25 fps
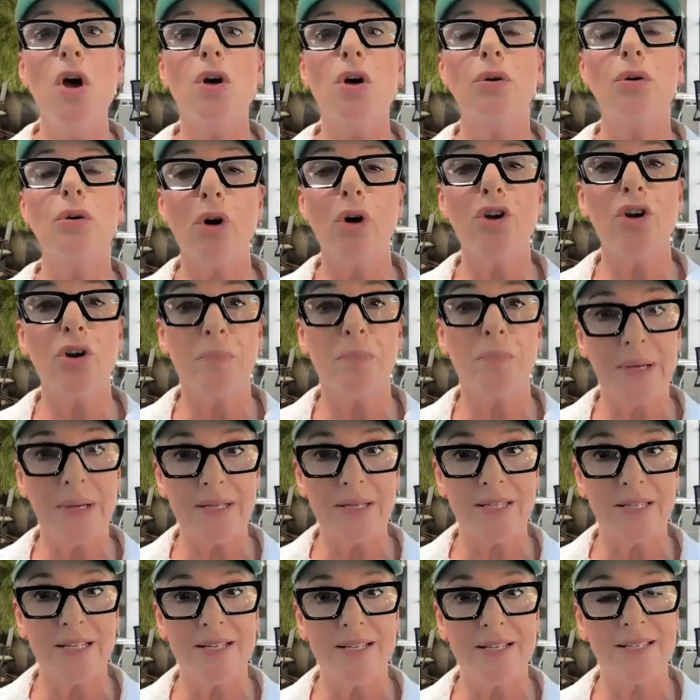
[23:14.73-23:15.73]
grow your
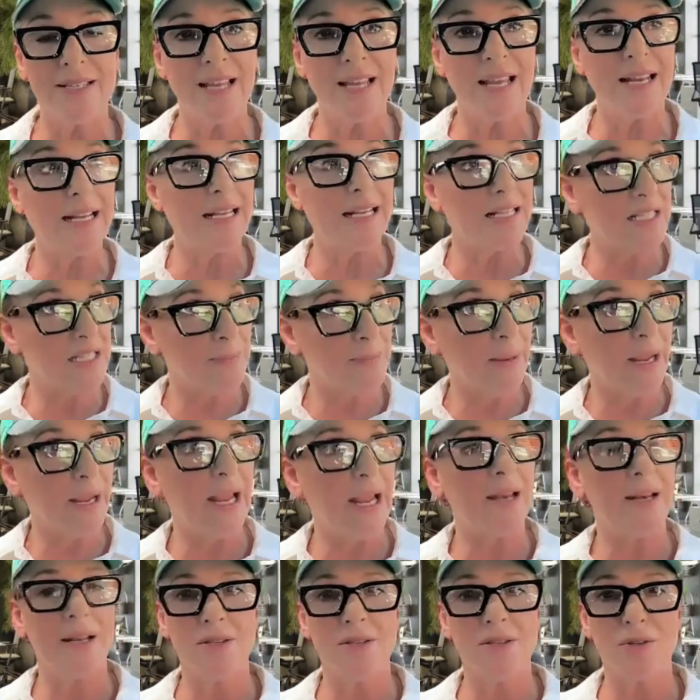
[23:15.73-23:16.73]
business and
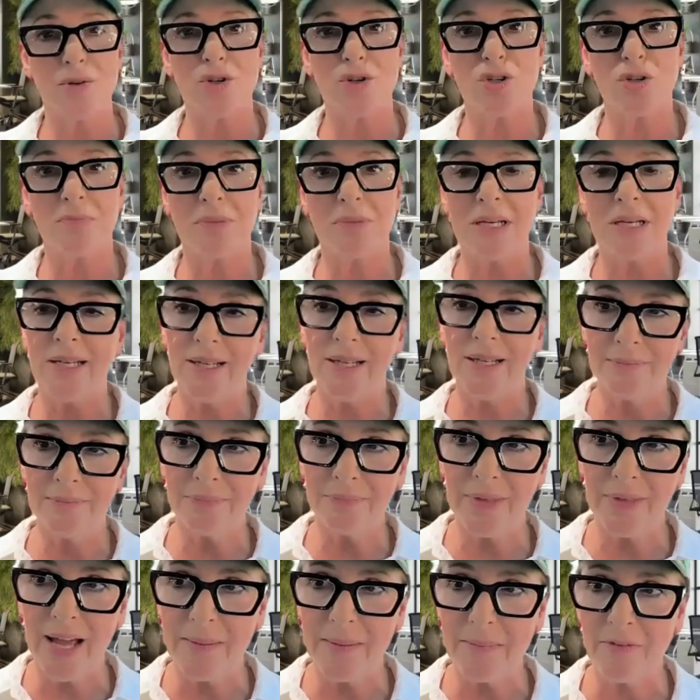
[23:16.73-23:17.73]
expand on social media,
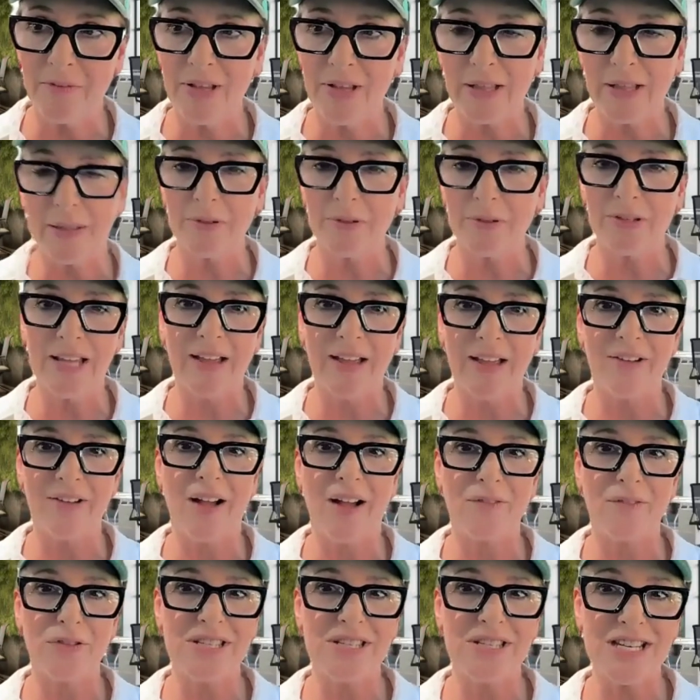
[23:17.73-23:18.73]
I'm available to have a
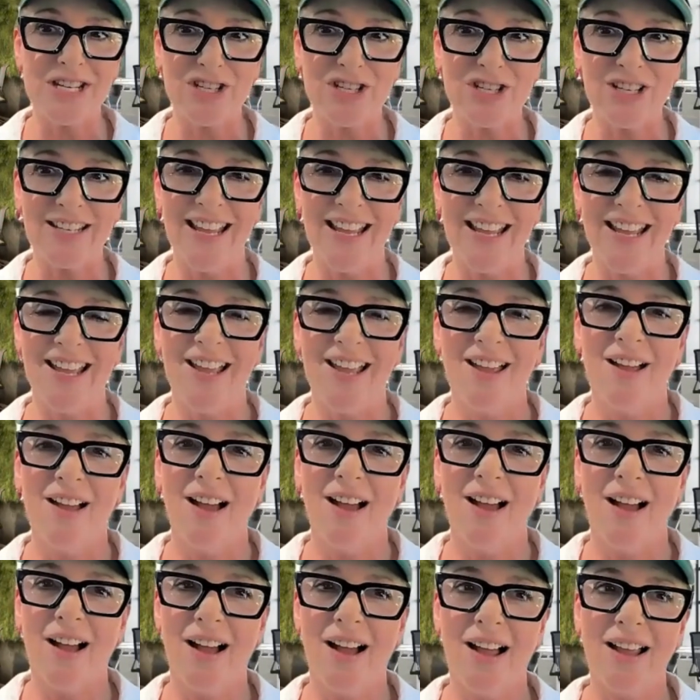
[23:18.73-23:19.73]
conversation.
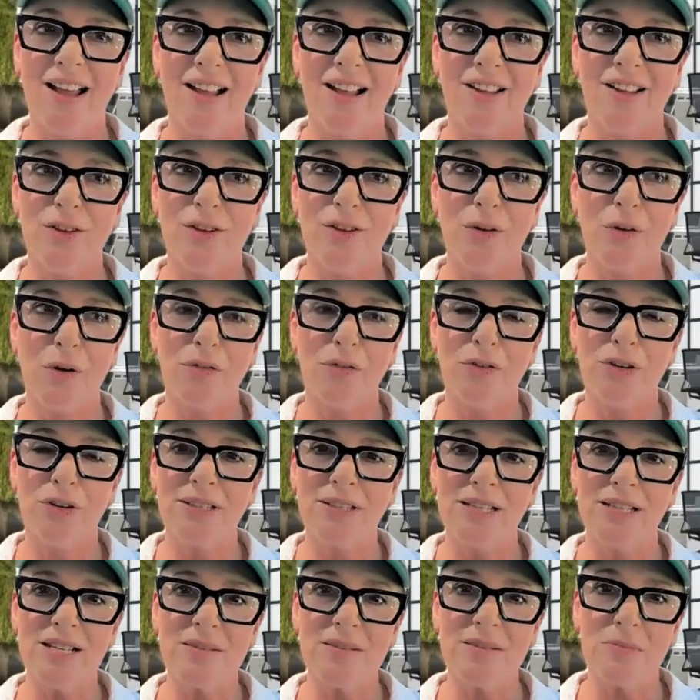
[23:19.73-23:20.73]
You can go over to
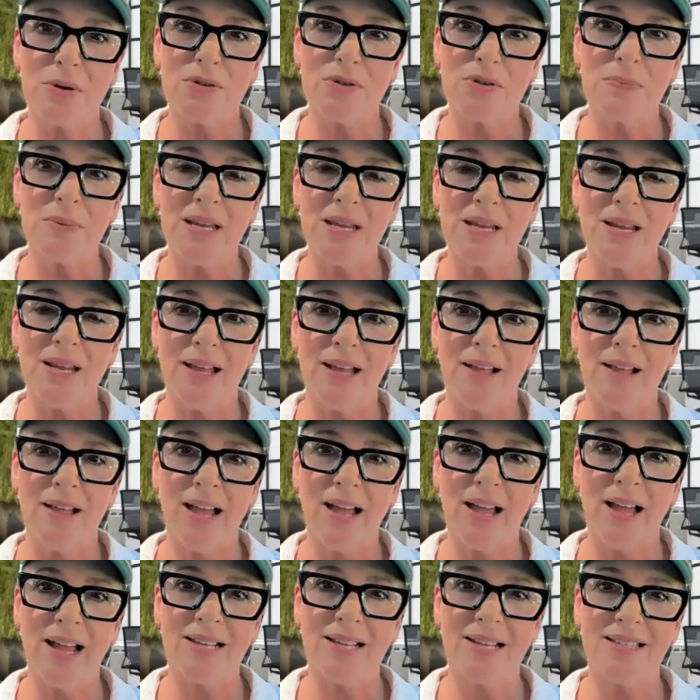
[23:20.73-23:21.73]
Lisa Mosbey,
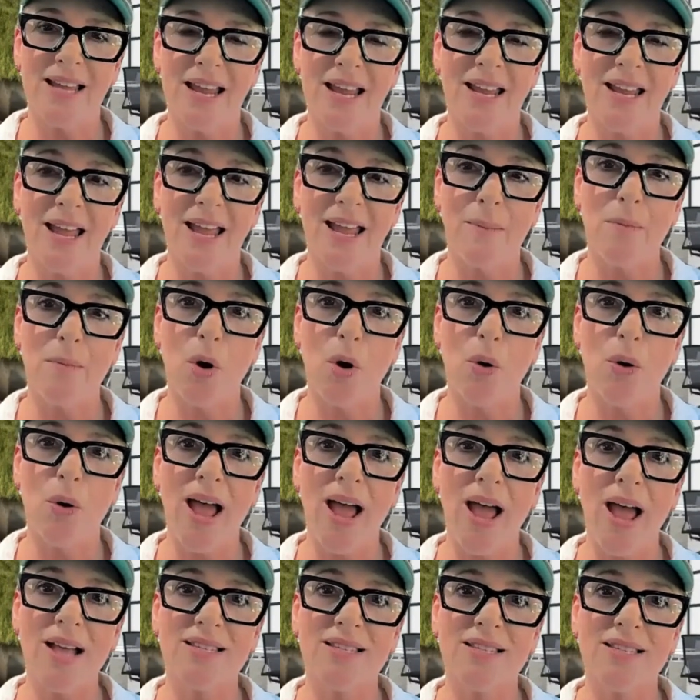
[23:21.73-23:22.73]

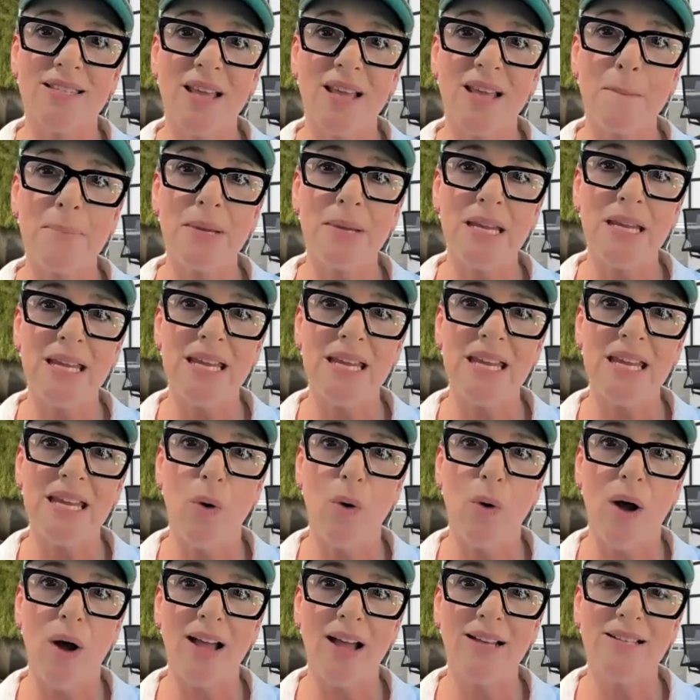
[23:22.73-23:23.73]

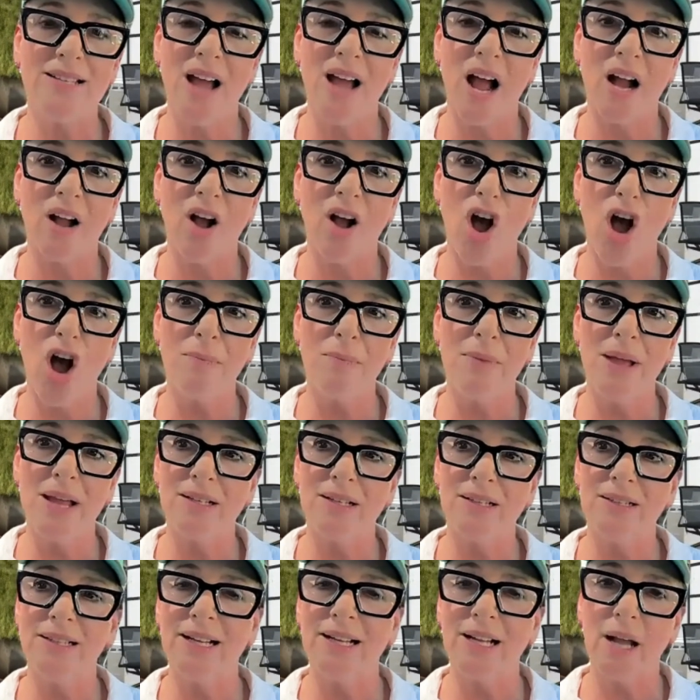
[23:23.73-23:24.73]
LisaMosbey.com
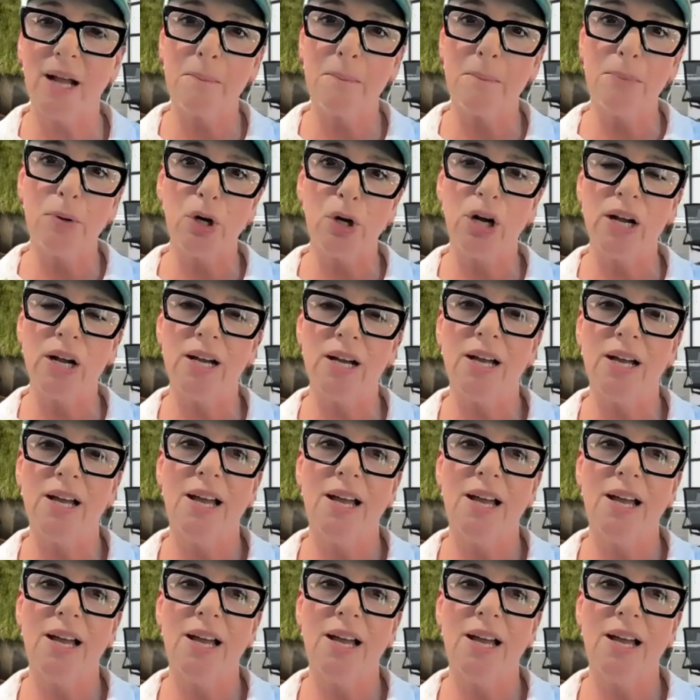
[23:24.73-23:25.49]
and click book.